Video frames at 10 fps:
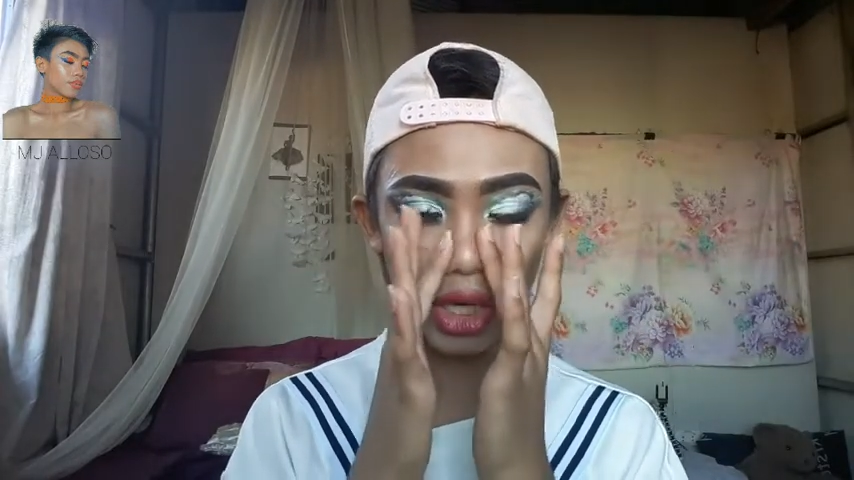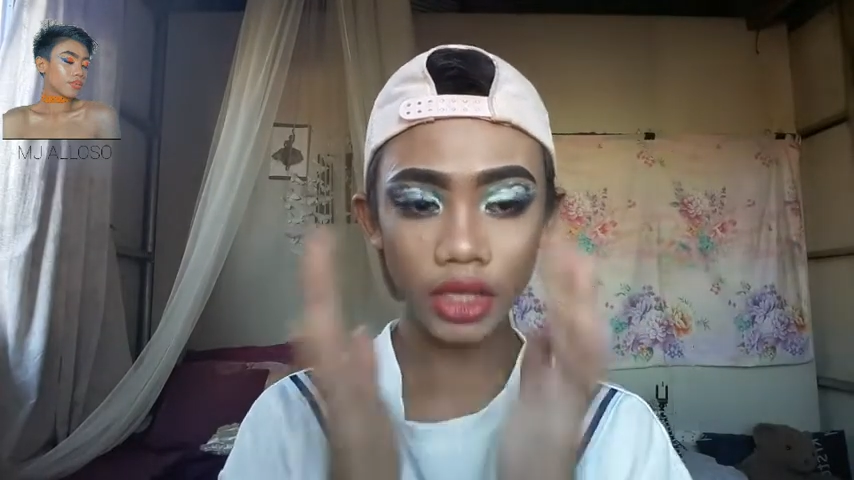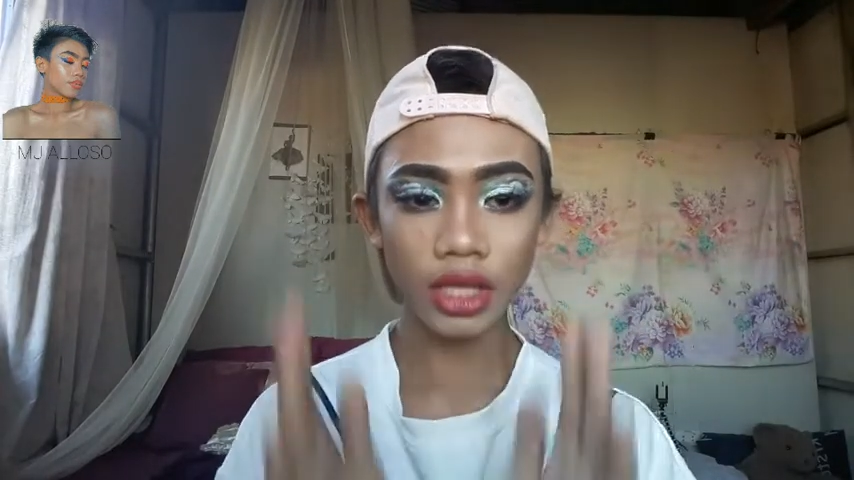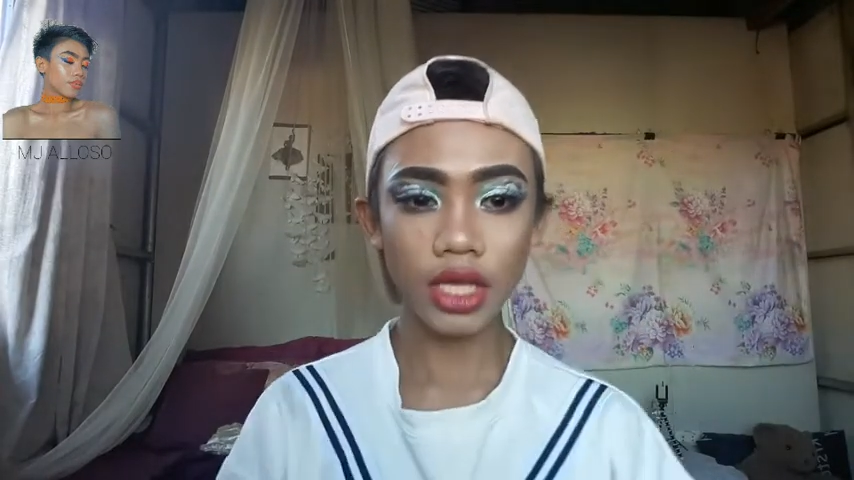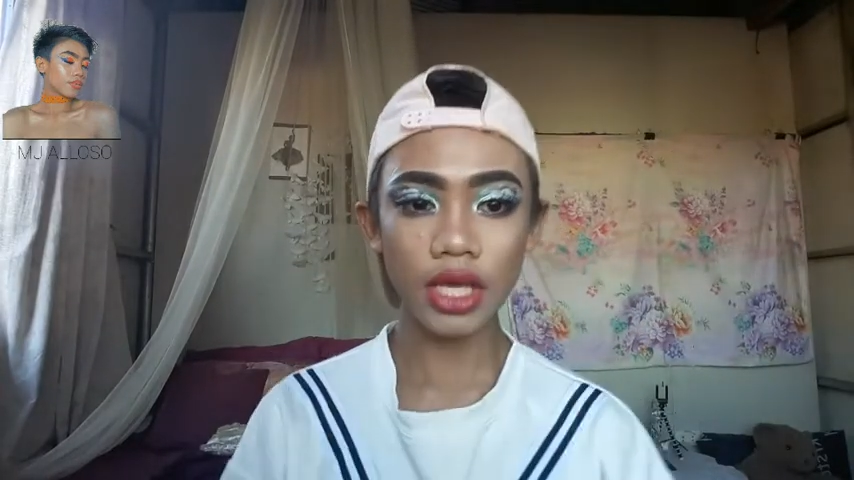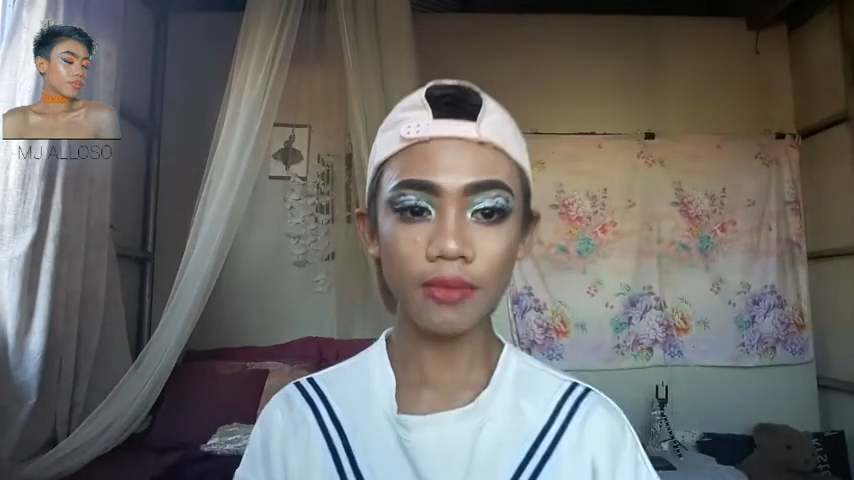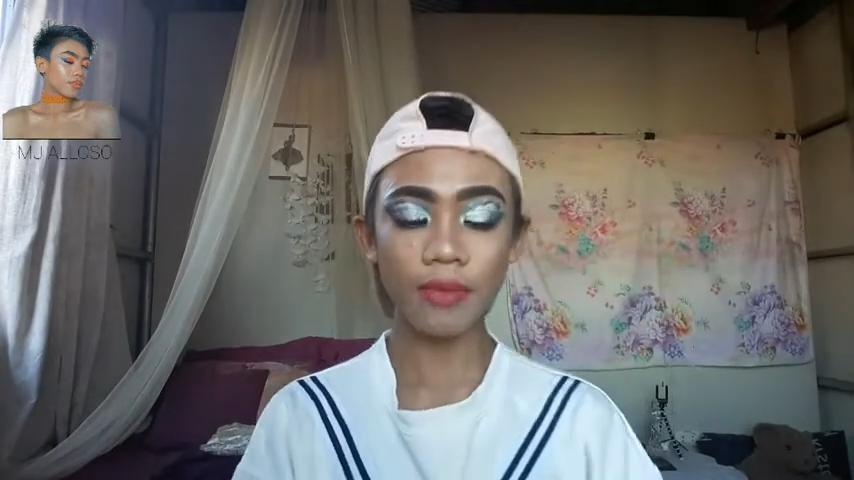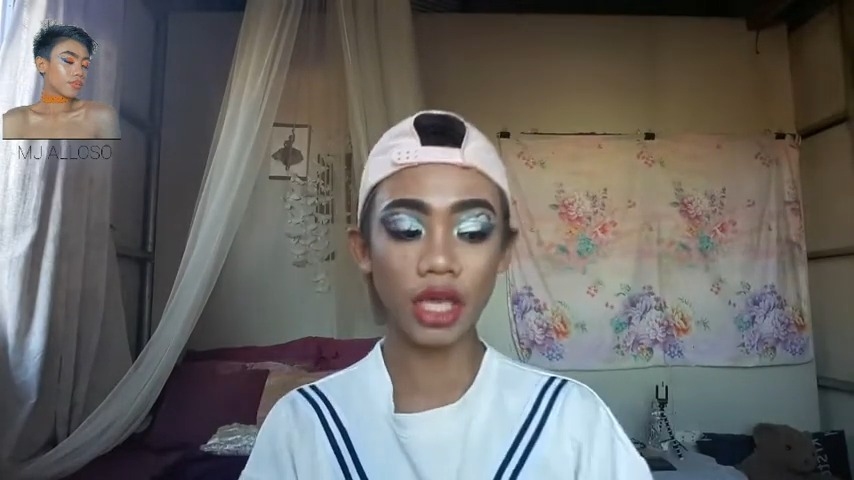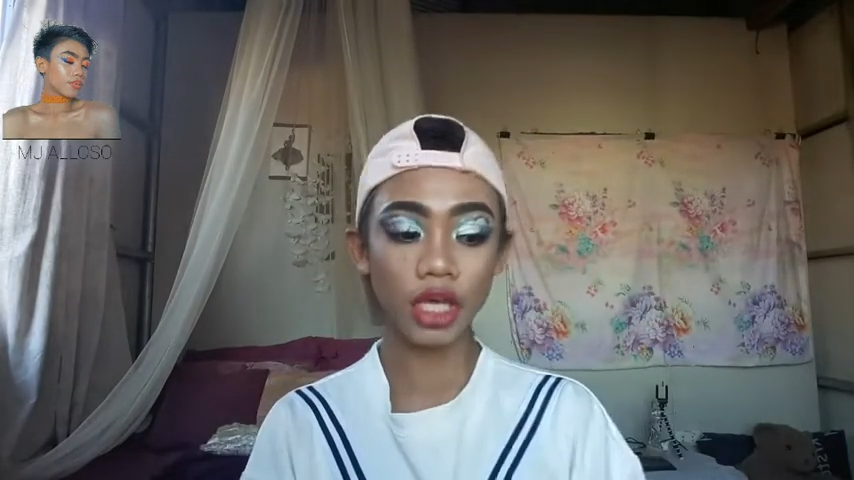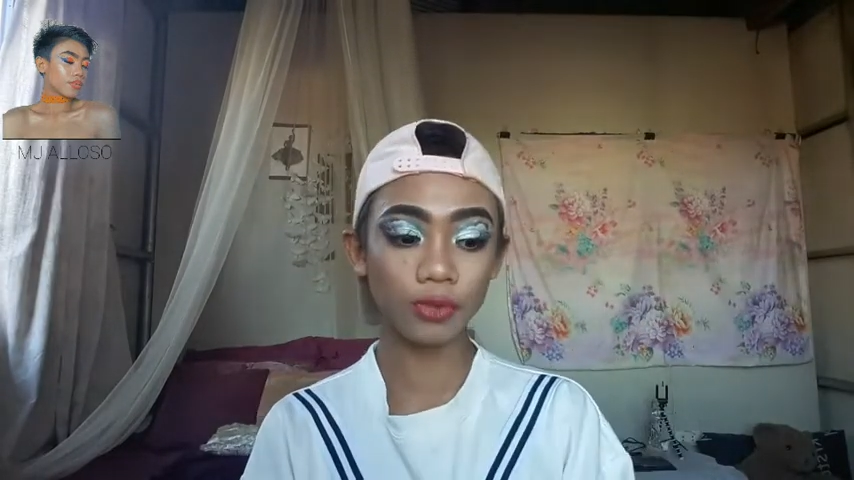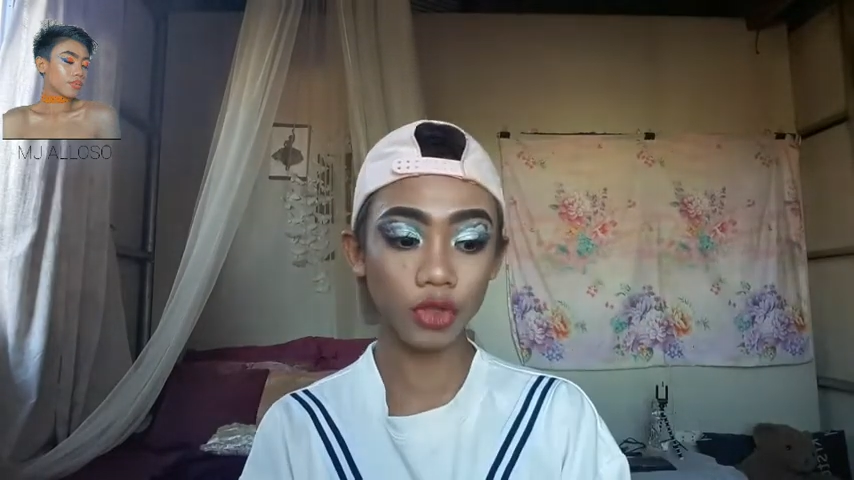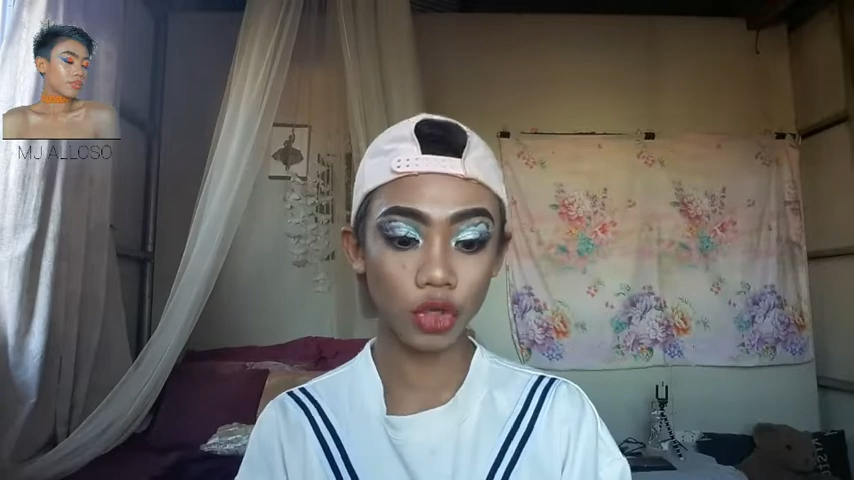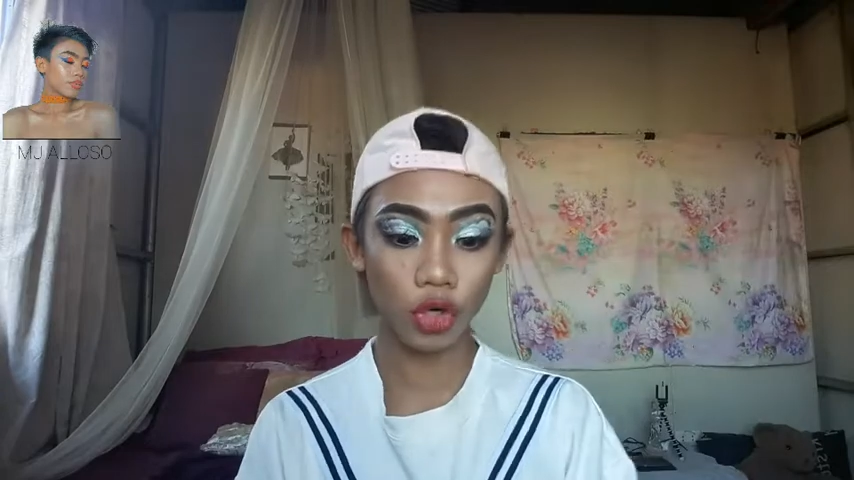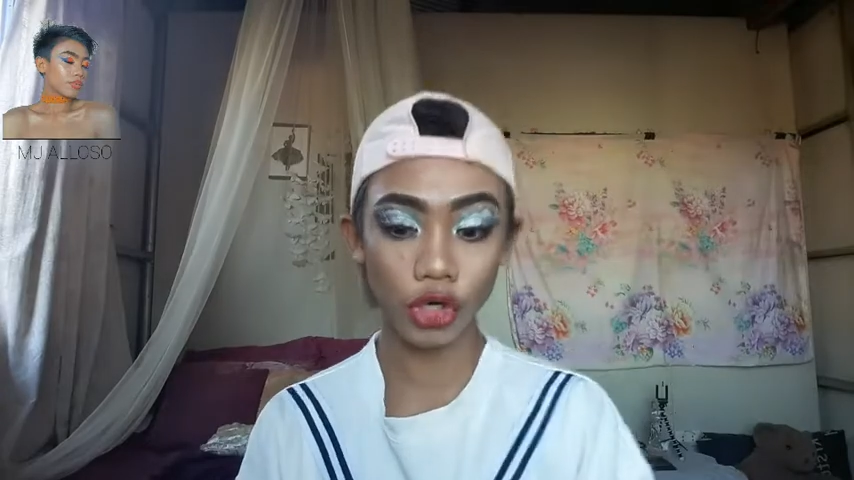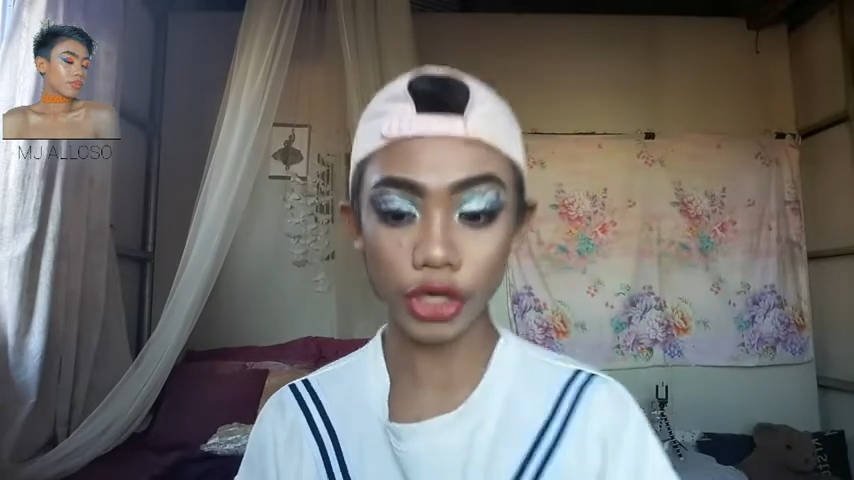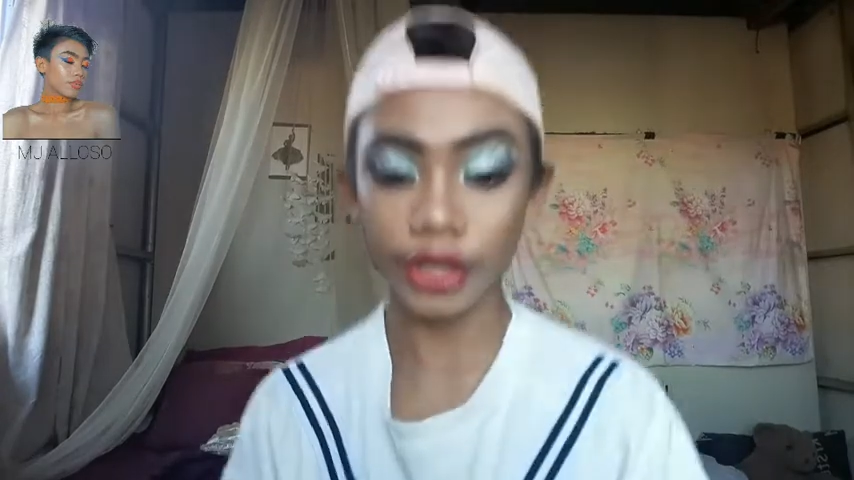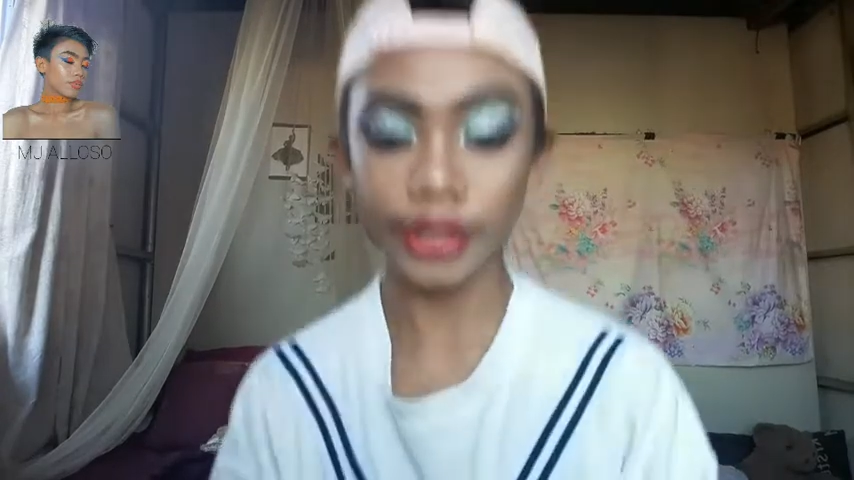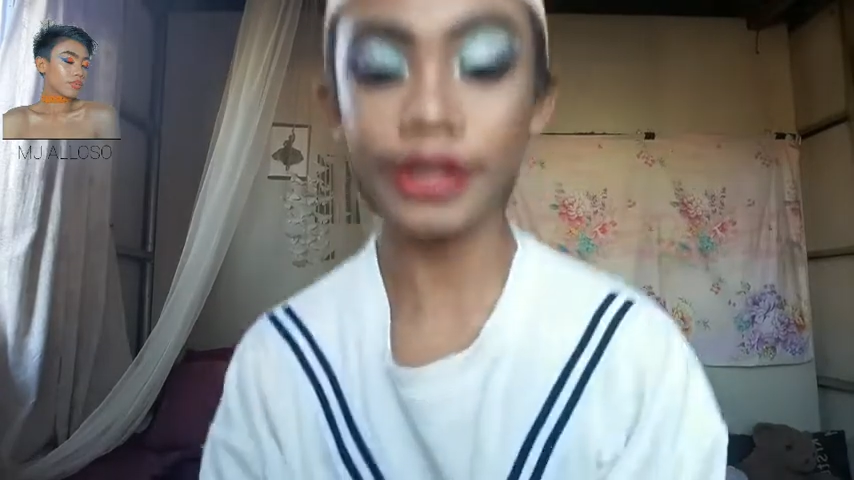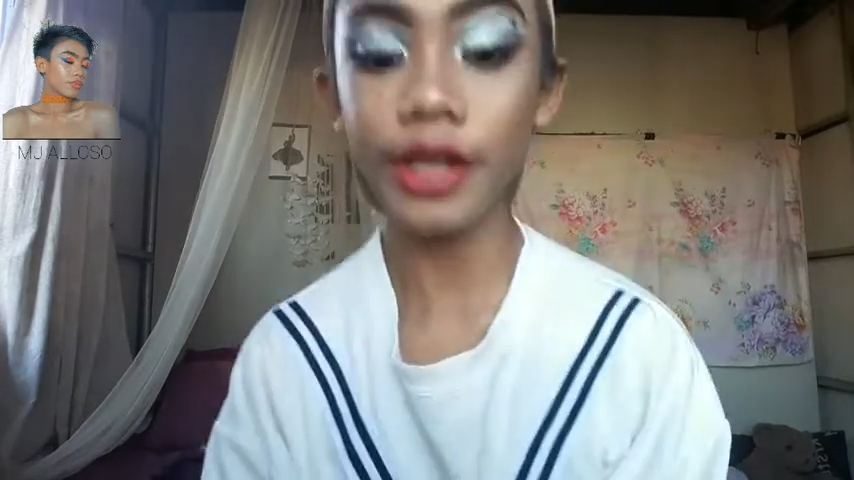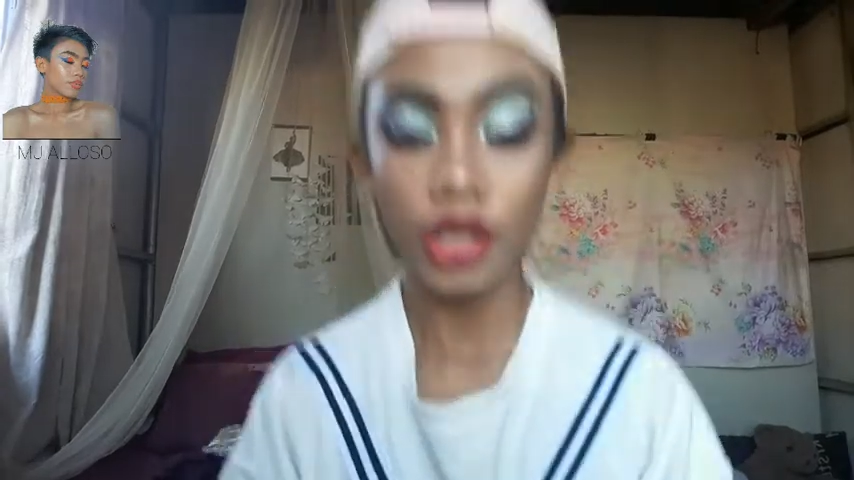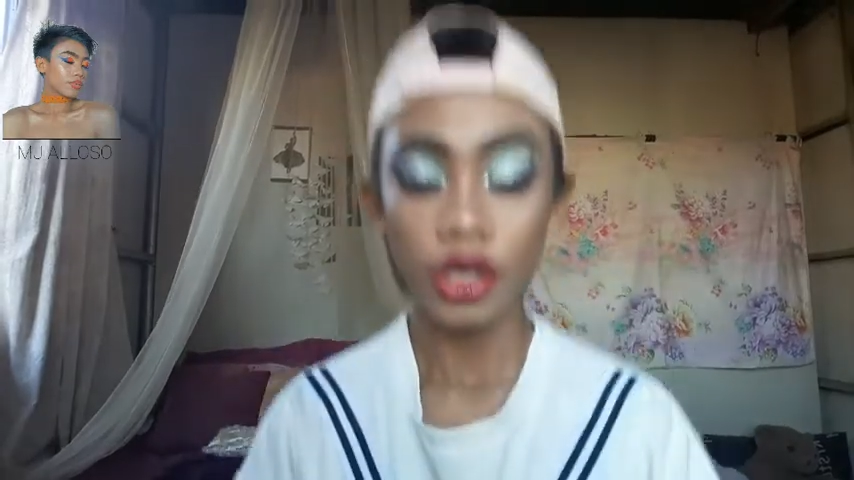ating makeup tutorial